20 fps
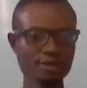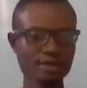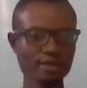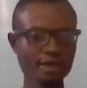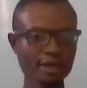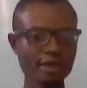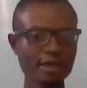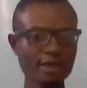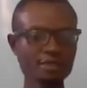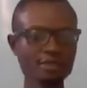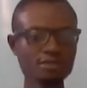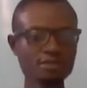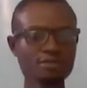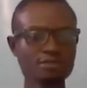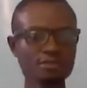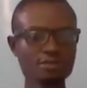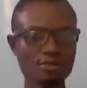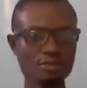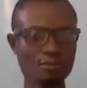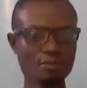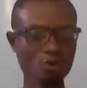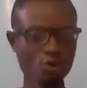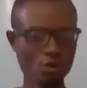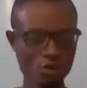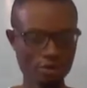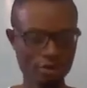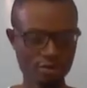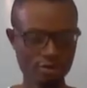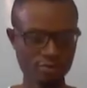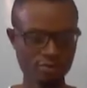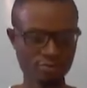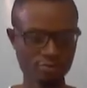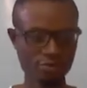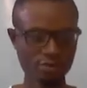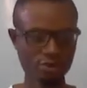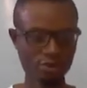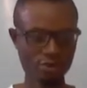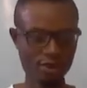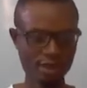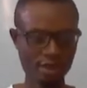and more.
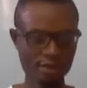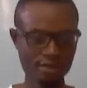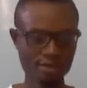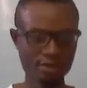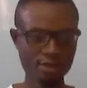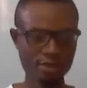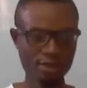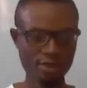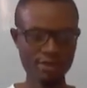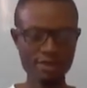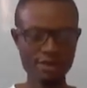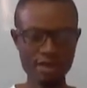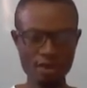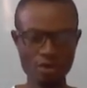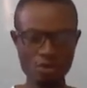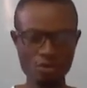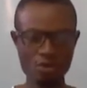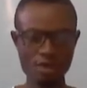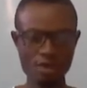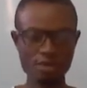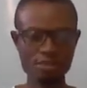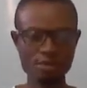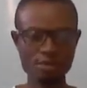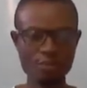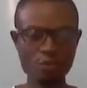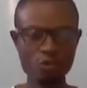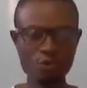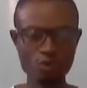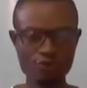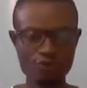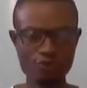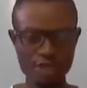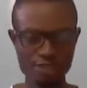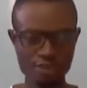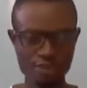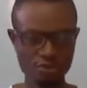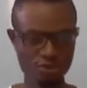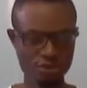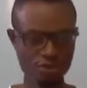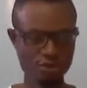All right. Now, what are the pull
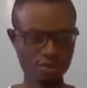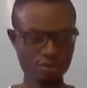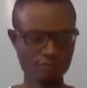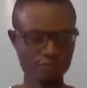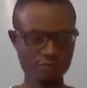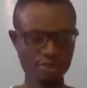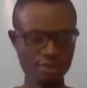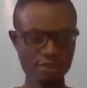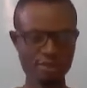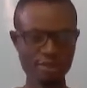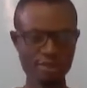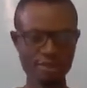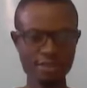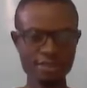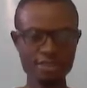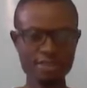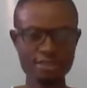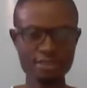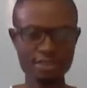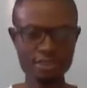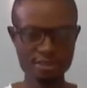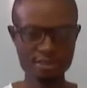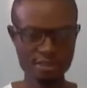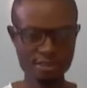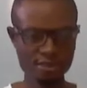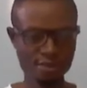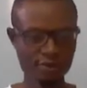factors that exist?